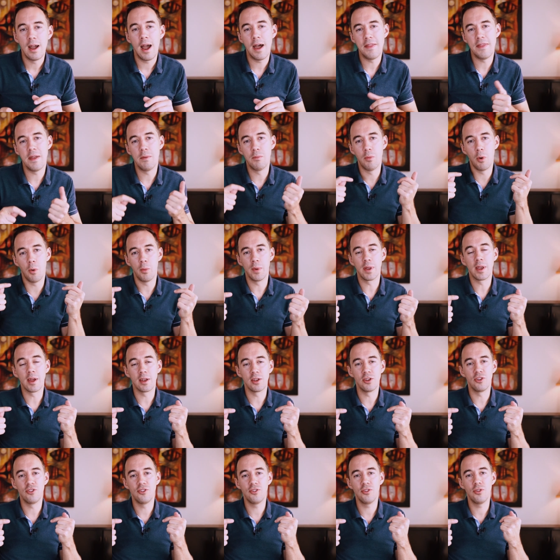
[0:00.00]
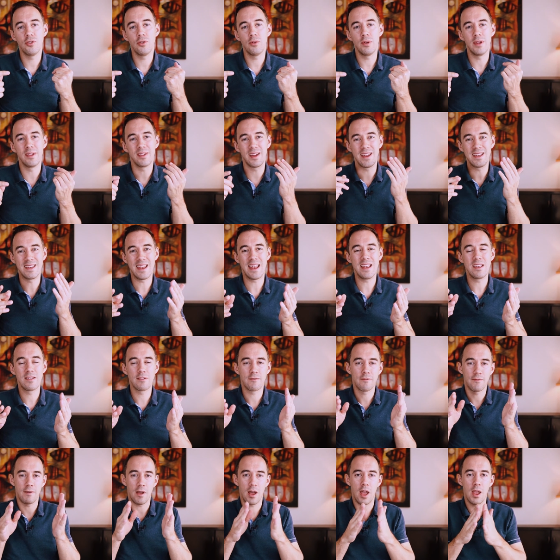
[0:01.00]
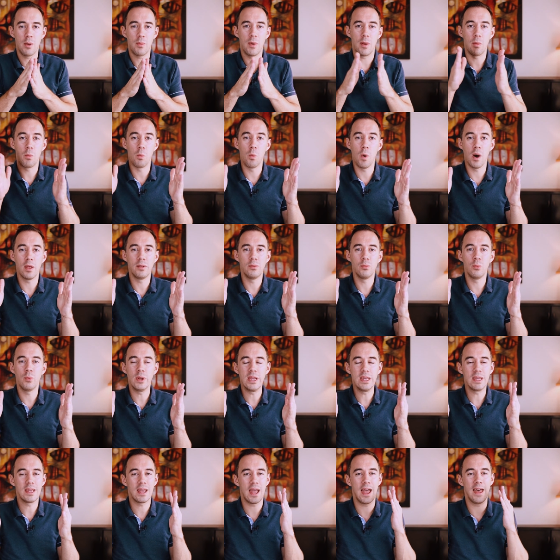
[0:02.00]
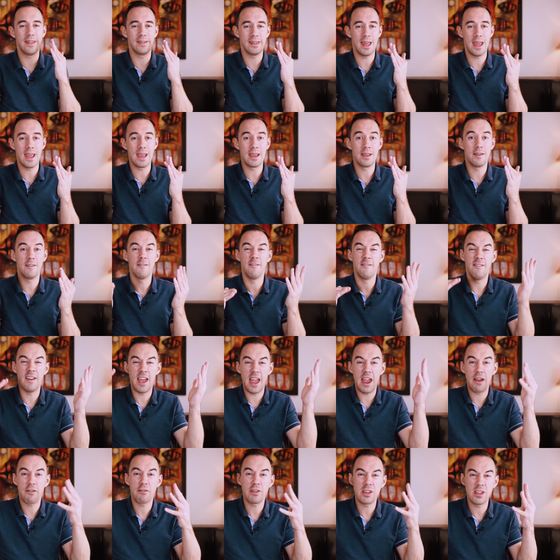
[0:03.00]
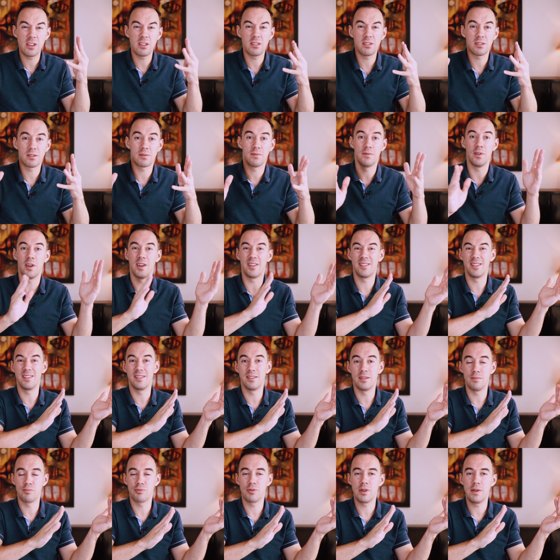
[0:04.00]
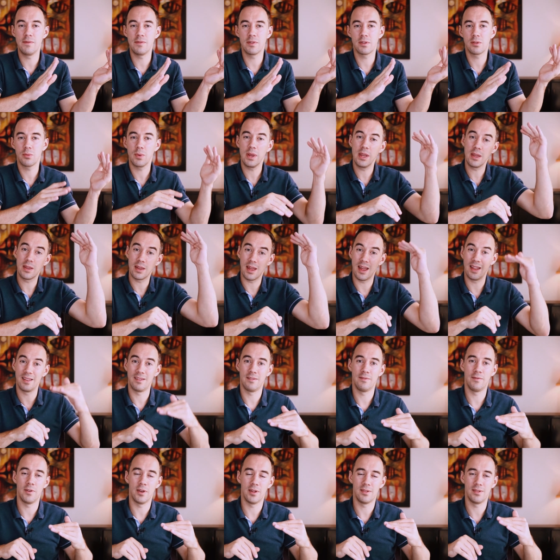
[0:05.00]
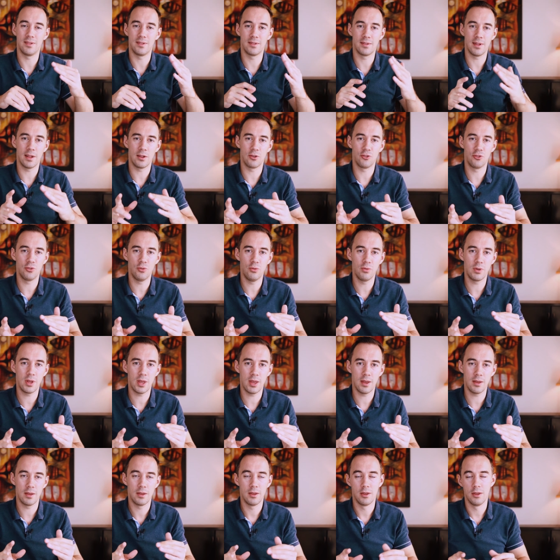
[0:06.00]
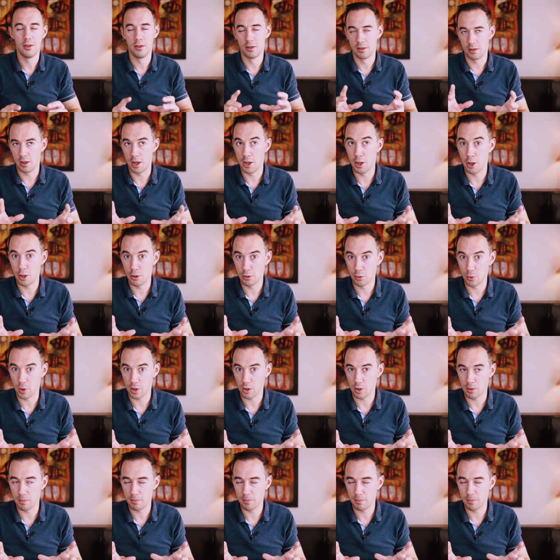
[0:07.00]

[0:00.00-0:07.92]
And then what we're going to do is identify when one week has a variance versus the previous week and versus Seller Toolkit. I know, quite